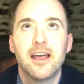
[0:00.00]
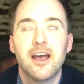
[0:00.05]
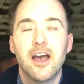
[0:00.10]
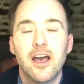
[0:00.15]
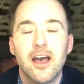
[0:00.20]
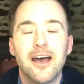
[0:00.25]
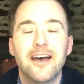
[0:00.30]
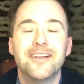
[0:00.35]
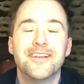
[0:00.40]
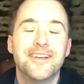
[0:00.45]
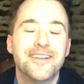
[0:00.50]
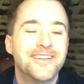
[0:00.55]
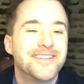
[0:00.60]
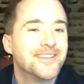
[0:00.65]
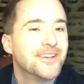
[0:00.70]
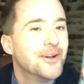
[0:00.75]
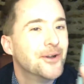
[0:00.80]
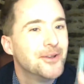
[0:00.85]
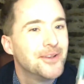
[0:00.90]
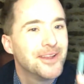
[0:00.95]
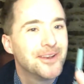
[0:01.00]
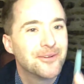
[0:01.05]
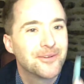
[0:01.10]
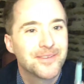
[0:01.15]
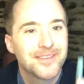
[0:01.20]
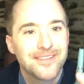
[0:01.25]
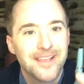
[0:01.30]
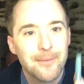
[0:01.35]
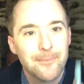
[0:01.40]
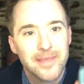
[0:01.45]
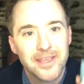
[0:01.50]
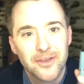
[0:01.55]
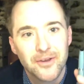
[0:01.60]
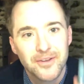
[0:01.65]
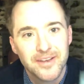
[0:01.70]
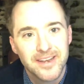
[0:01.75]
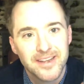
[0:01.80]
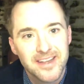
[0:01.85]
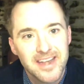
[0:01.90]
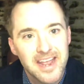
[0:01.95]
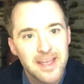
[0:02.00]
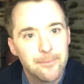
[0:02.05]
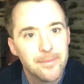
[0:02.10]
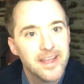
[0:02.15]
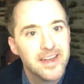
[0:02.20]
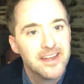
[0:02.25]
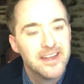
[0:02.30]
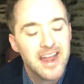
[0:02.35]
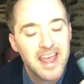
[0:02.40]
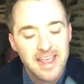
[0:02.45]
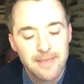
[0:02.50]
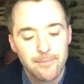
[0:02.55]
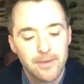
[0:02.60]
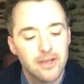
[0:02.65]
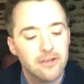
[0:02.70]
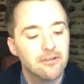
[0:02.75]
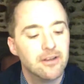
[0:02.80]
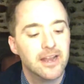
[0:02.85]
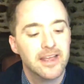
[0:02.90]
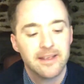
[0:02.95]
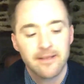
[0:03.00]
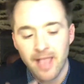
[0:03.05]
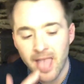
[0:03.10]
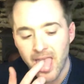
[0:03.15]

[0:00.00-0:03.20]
a hooded or semi-hooded nib in name only.